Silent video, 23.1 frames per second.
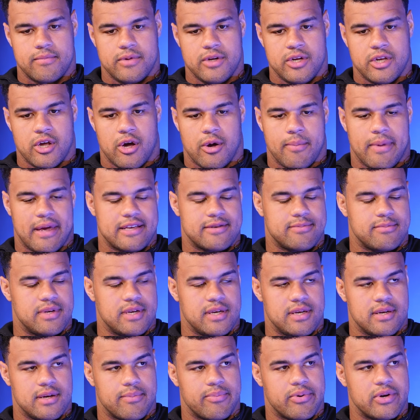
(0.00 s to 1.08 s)
you know, it makes
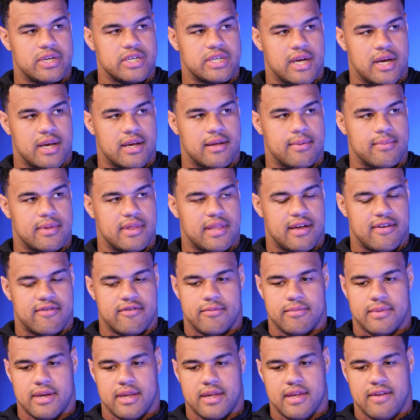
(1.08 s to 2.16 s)
me appreciate him and love
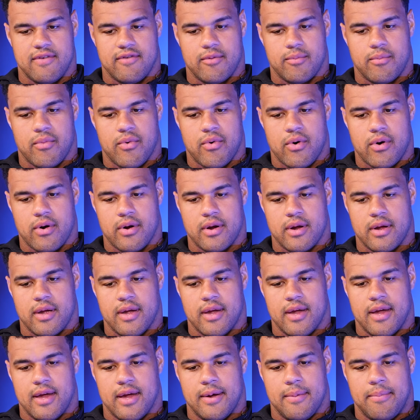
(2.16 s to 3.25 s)
him even more.
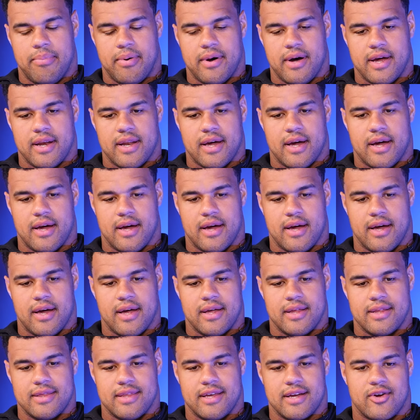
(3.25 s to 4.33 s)
But
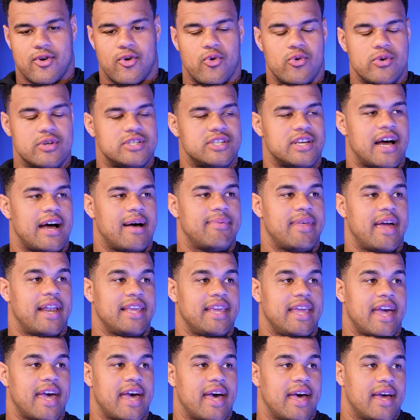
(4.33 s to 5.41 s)
the cool job that he
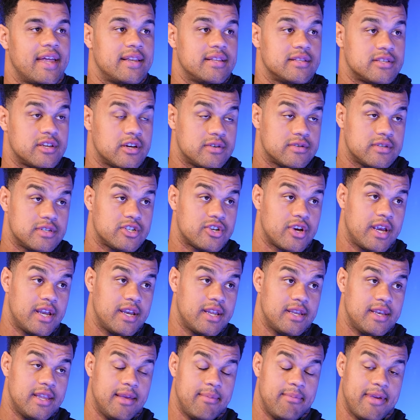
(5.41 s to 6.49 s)
had in terms of
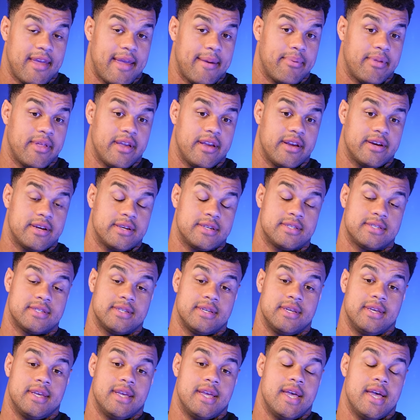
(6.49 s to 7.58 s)
training NBA players,
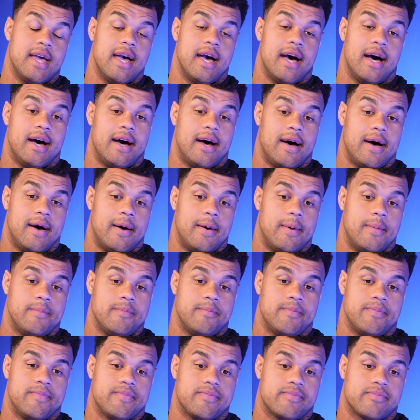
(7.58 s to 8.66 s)

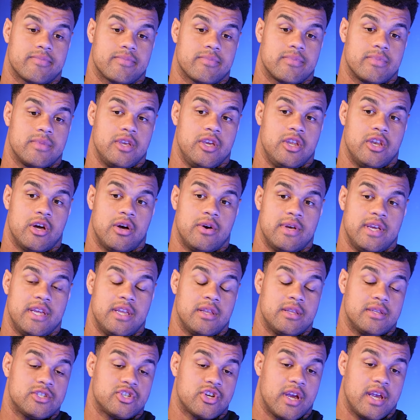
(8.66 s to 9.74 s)
you know, he
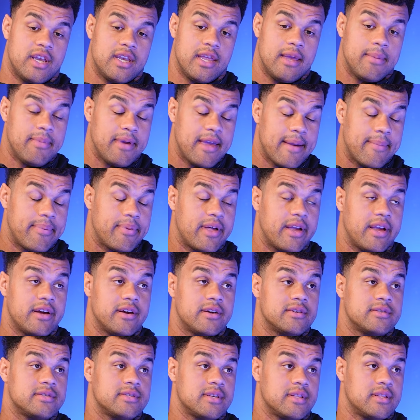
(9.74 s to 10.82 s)
trained NBA
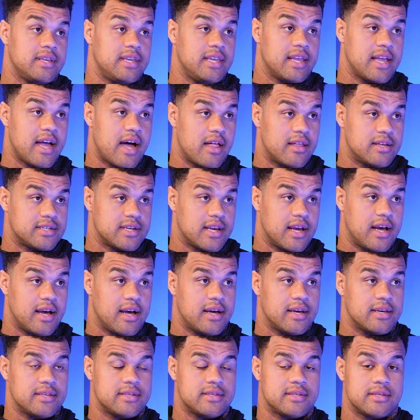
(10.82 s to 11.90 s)
players, elite college
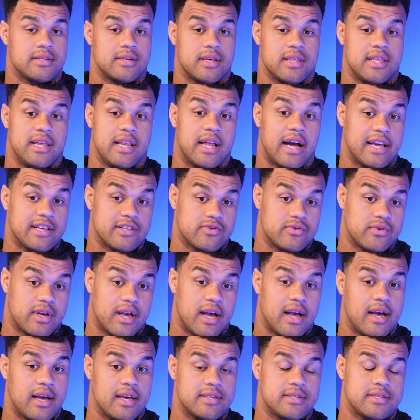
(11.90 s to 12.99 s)
guys, elite high school
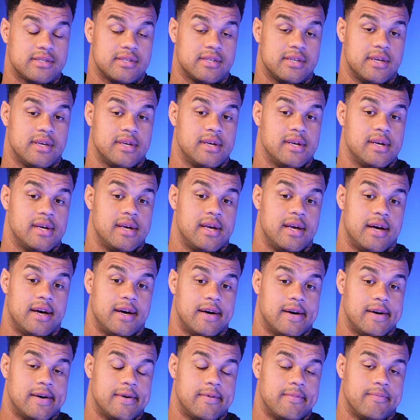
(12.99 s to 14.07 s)
guys.
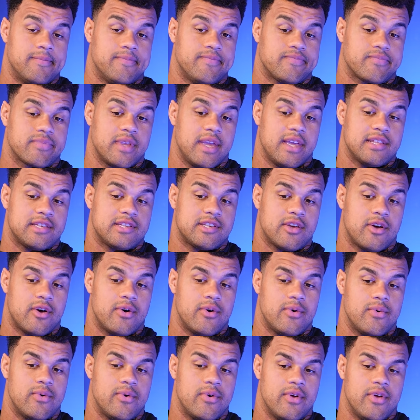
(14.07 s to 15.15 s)
And
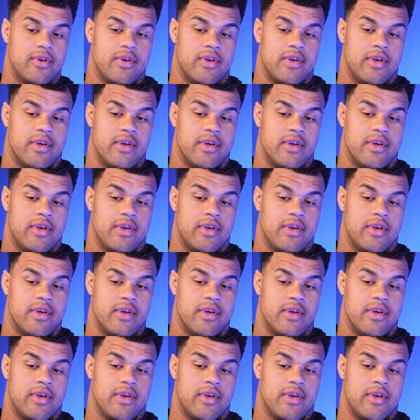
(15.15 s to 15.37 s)
so